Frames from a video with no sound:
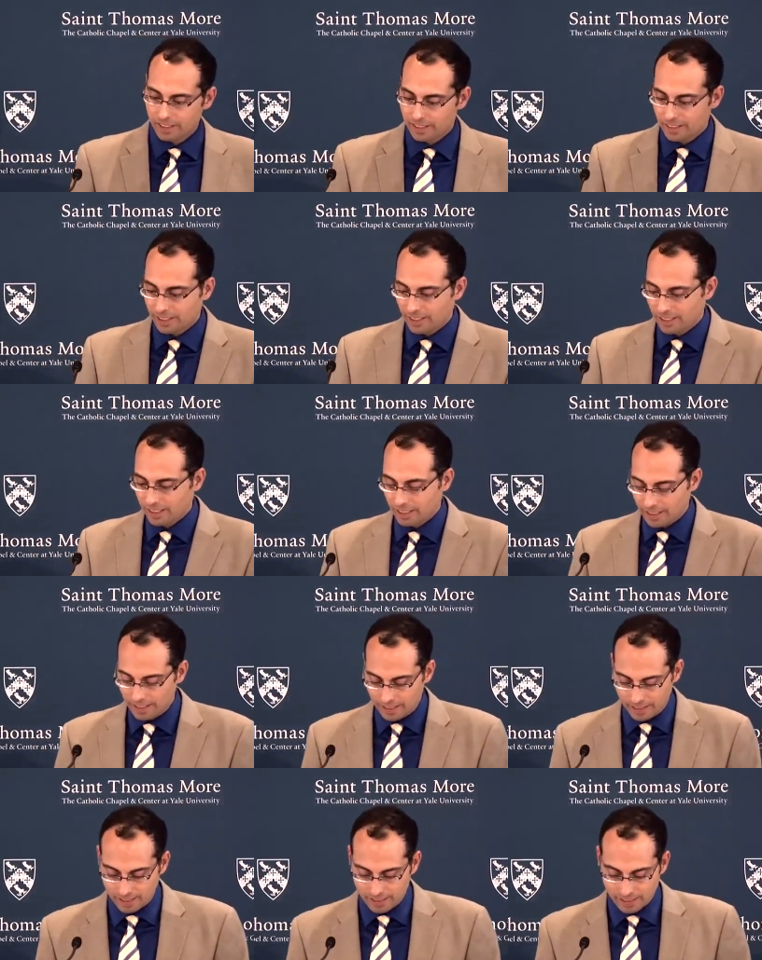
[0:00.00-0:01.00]

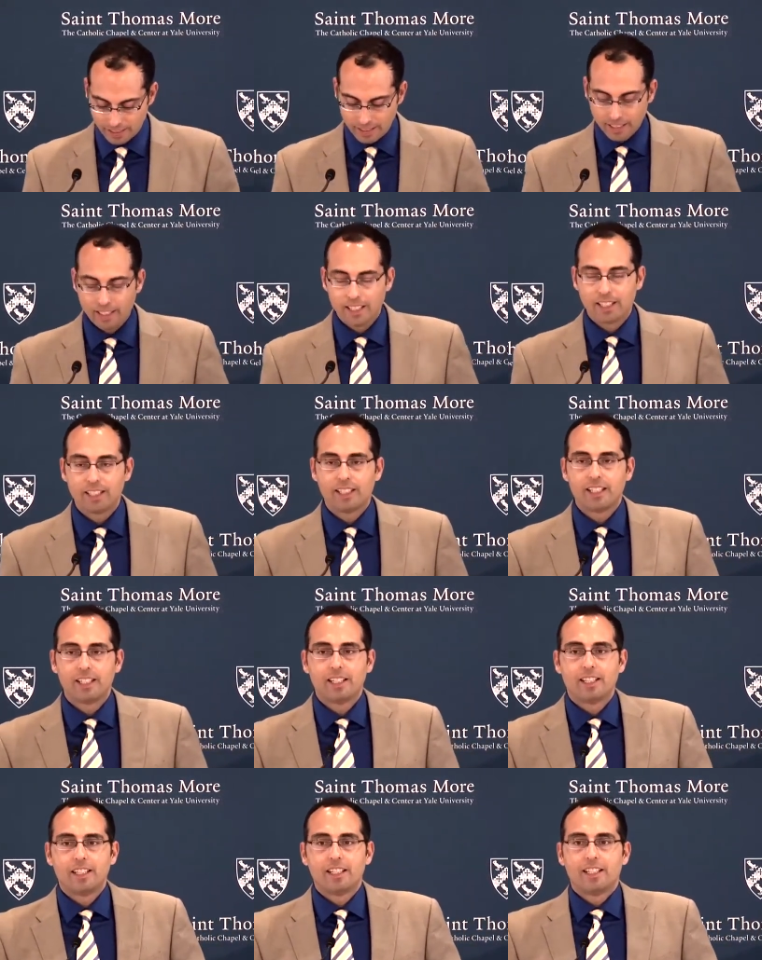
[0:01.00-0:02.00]

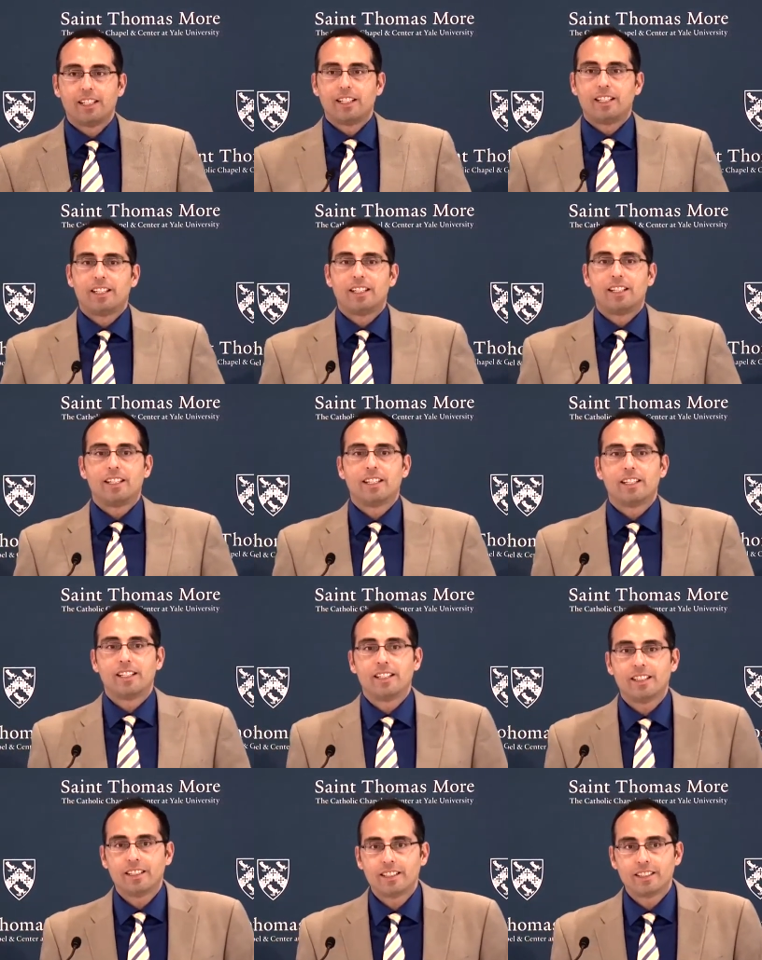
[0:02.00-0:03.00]

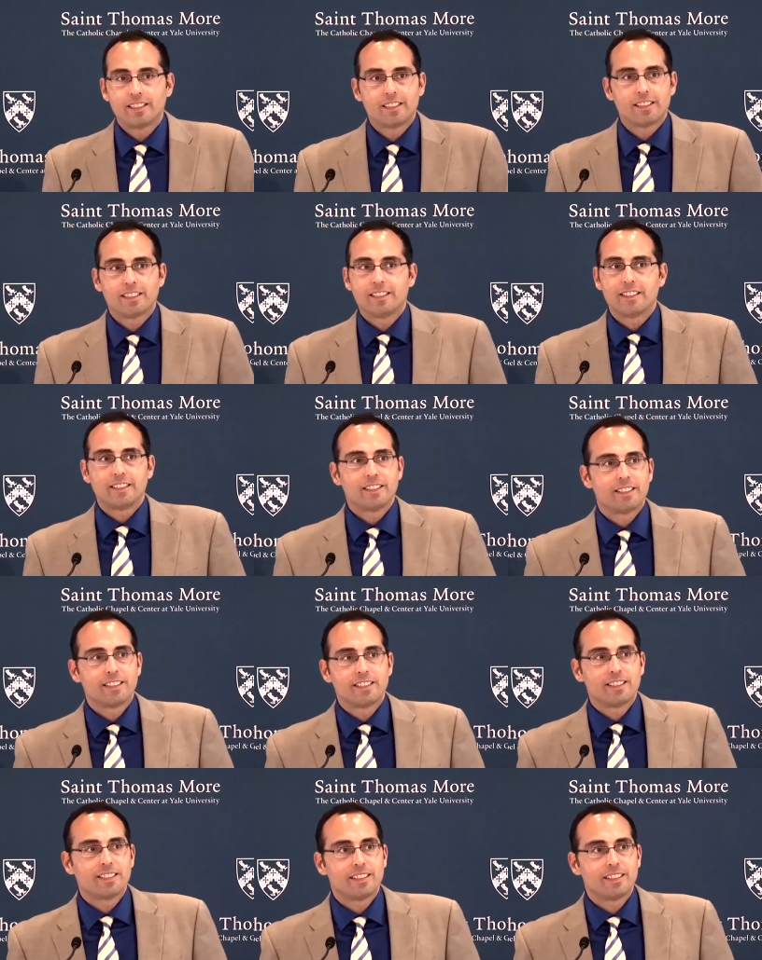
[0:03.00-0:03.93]
[no speech]